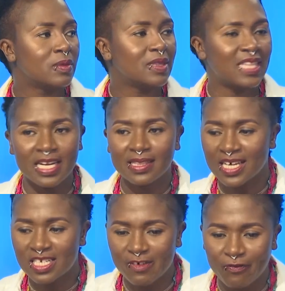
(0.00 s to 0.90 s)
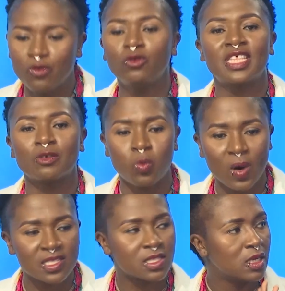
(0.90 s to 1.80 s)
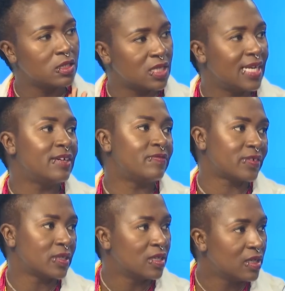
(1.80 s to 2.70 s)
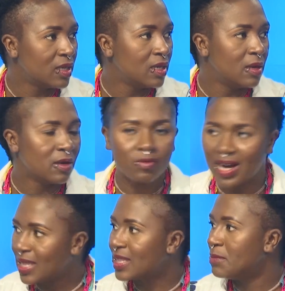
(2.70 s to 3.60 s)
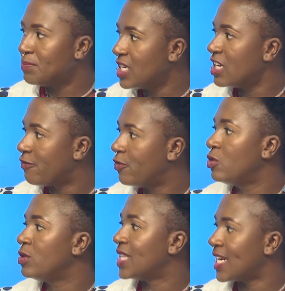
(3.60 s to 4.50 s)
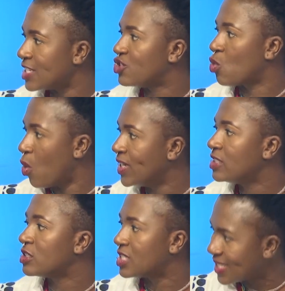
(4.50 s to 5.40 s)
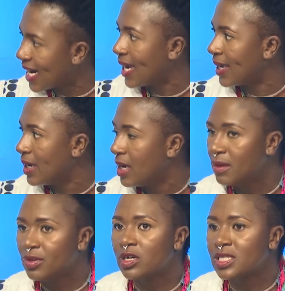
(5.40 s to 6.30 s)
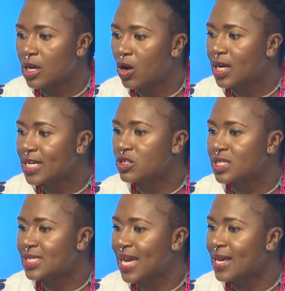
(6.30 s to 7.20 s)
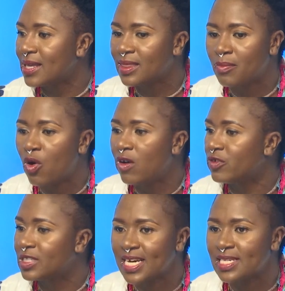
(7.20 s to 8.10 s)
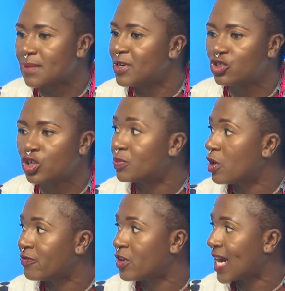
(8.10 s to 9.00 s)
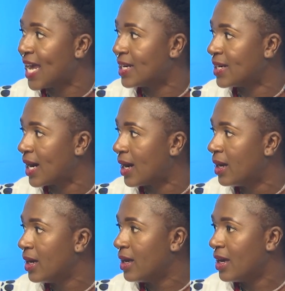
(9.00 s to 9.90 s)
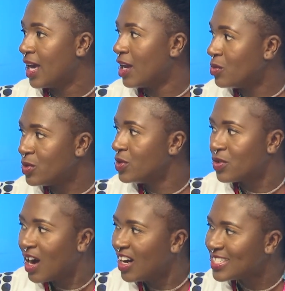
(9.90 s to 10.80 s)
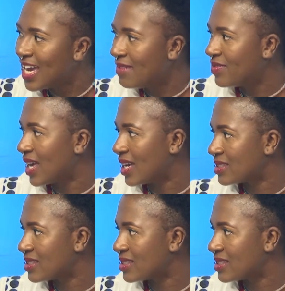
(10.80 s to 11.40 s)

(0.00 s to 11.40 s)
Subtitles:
That is a fool that wants to live, rather than being a fool that is going to die. Because the longer you stay, the more of your days are being chopped off your calendar. And you can't have that.